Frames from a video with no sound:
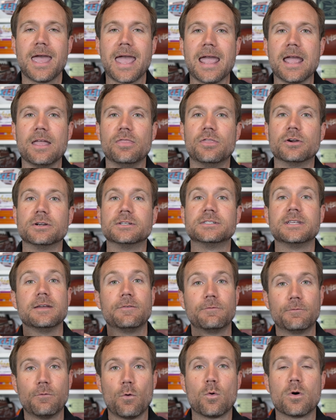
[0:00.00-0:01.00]
And there is a
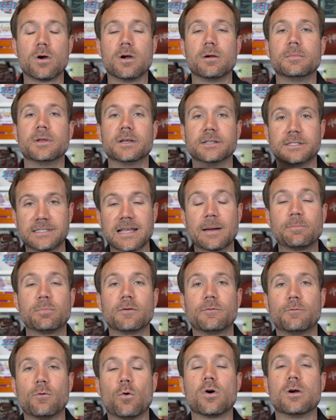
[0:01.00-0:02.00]
form, a
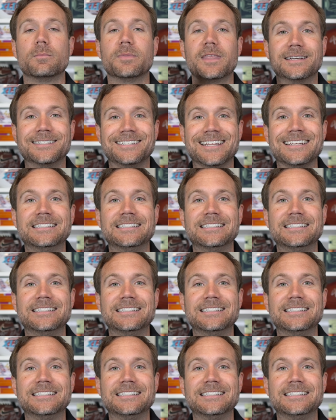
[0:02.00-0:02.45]
separate form that is